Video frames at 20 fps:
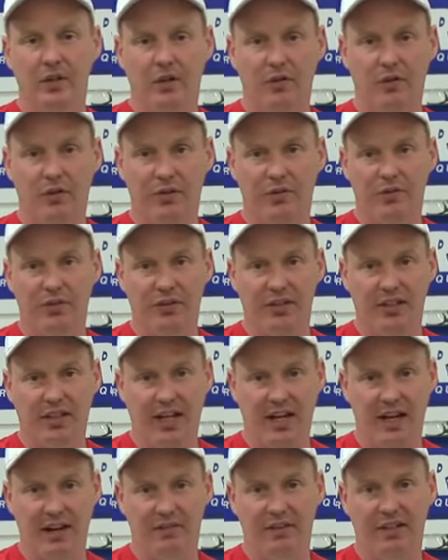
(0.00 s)
of obviously
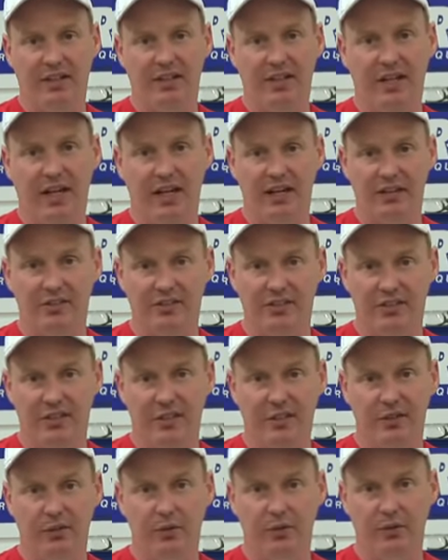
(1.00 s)
having a
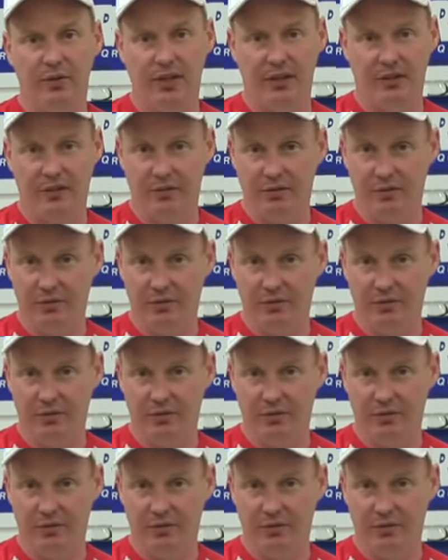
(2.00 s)
seal that